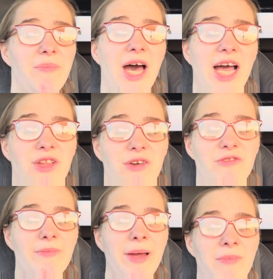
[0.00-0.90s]
But I
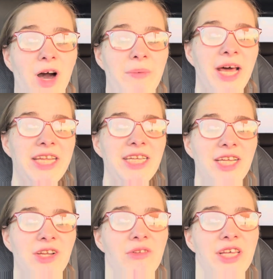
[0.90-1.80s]
learned from my mom, and I
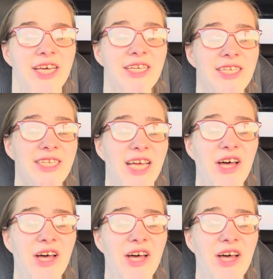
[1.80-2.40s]
didn't know this.